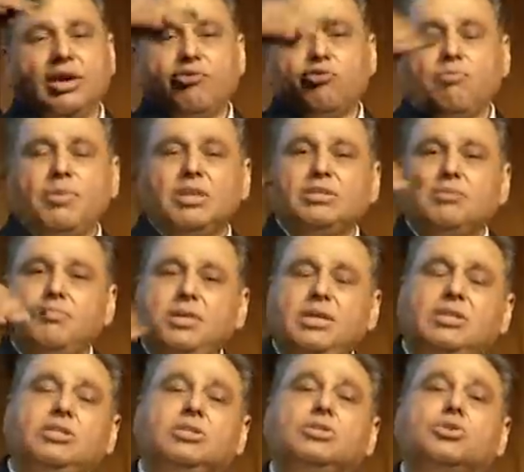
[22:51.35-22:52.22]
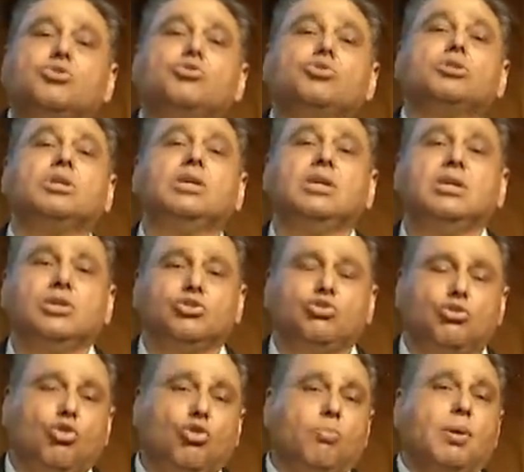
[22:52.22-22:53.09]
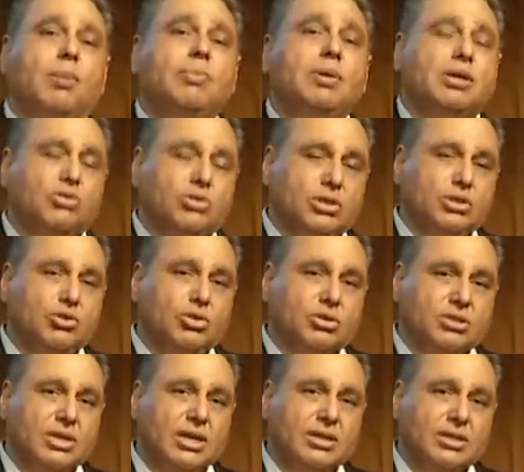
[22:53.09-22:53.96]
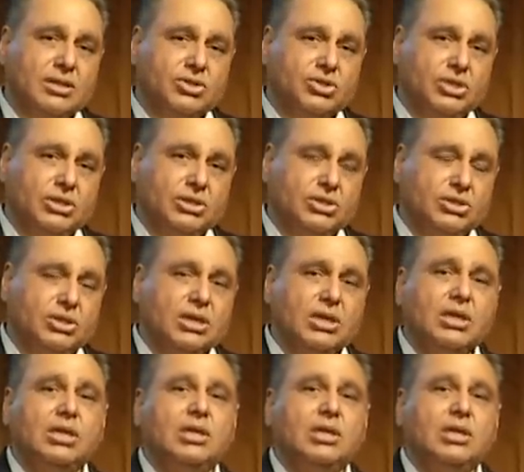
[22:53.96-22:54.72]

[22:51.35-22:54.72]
You have to must meet these rules to go public on the New York Stock Exchange.